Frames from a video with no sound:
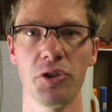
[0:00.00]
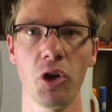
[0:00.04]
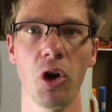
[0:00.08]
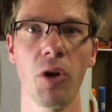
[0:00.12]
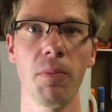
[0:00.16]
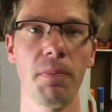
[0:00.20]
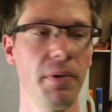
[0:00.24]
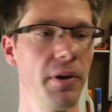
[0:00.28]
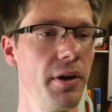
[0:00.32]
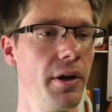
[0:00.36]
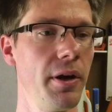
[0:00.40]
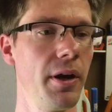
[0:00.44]

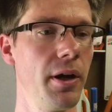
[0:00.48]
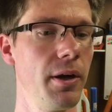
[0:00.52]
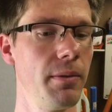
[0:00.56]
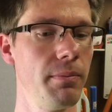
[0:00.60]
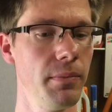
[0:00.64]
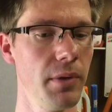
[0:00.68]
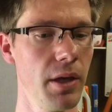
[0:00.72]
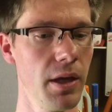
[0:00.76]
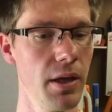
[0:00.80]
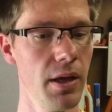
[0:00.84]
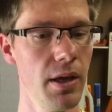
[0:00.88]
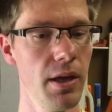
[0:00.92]
sharpen it
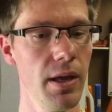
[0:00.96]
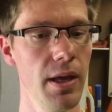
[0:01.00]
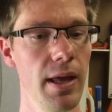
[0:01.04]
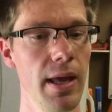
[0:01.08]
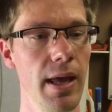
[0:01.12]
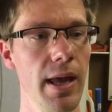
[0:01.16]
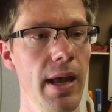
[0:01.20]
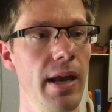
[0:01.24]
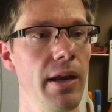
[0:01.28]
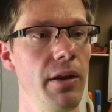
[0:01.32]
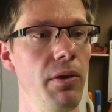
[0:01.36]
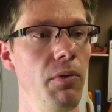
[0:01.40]
up.
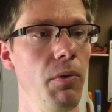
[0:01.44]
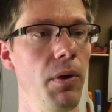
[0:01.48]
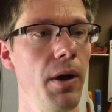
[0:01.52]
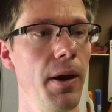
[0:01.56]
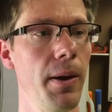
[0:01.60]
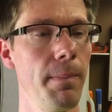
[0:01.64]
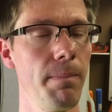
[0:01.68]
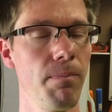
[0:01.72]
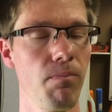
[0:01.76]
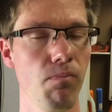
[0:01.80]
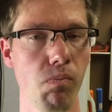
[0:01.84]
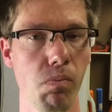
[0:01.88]

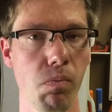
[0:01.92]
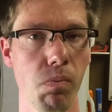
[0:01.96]
Anyway,